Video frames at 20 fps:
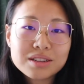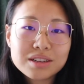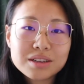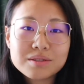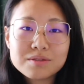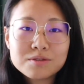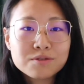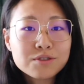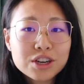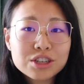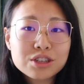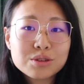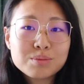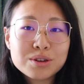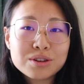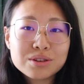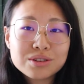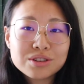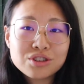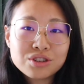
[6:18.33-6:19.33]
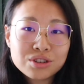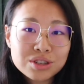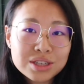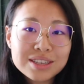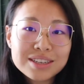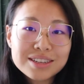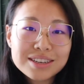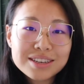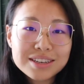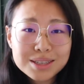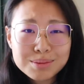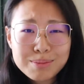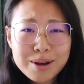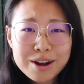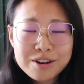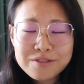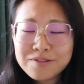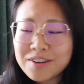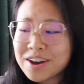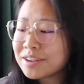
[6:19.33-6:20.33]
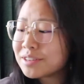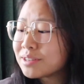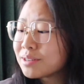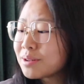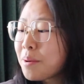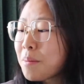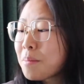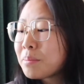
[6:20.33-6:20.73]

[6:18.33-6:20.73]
Like fresh milk should expire fast.